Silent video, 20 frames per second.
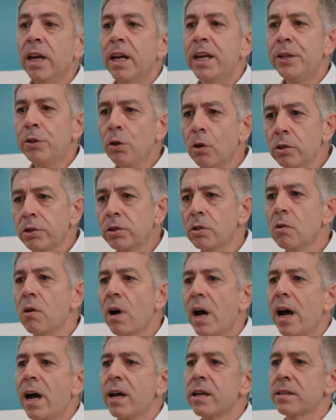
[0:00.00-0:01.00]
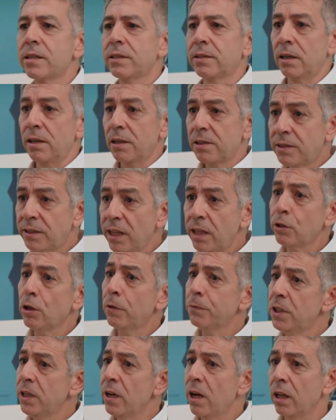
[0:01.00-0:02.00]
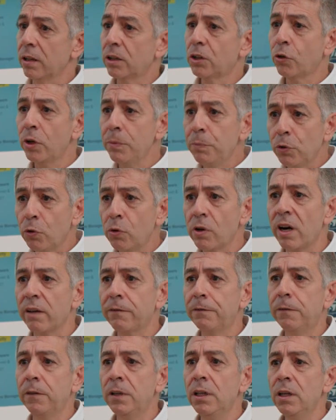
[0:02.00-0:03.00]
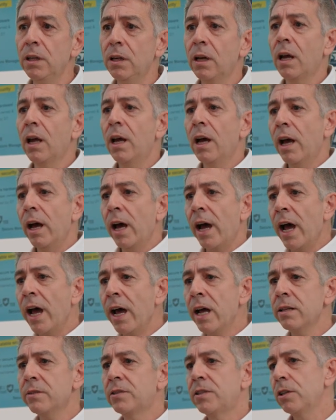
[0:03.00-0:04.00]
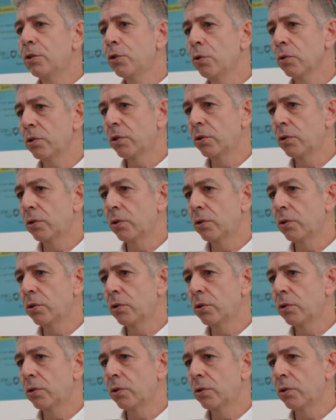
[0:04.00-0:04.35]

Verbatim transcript: It also has state-of-the-art cryptography and secure